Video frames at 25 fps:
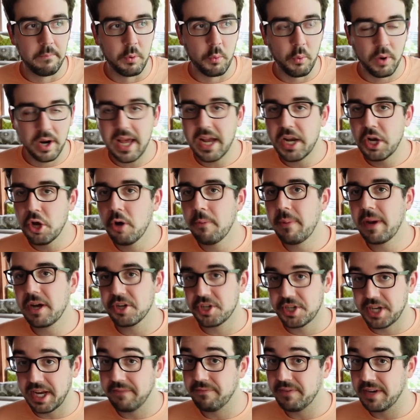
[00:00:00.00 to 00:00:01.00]
But what I know about
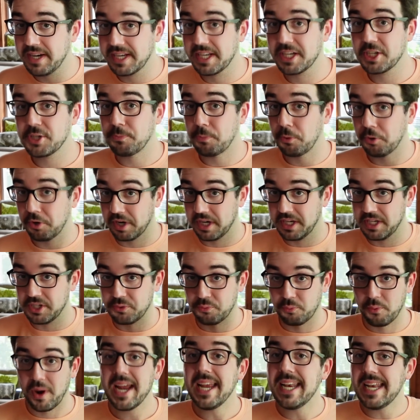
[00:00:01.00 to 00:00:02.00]
Shane Van Gisbergen is
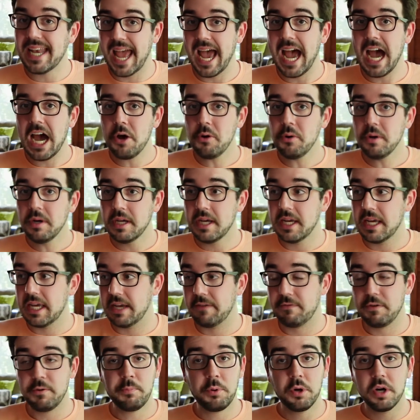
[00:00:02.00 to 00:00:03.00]
right now,
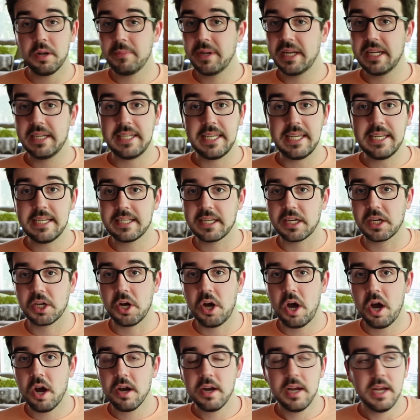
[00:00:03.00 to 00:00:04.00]
if you put him in a decent
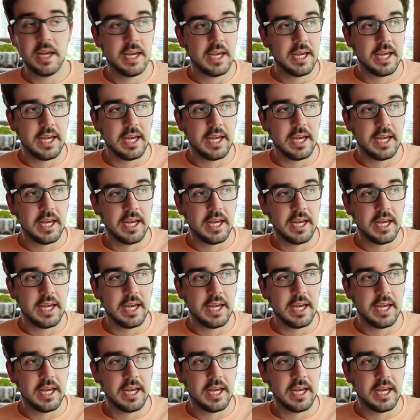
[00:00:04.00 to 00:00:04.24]
car,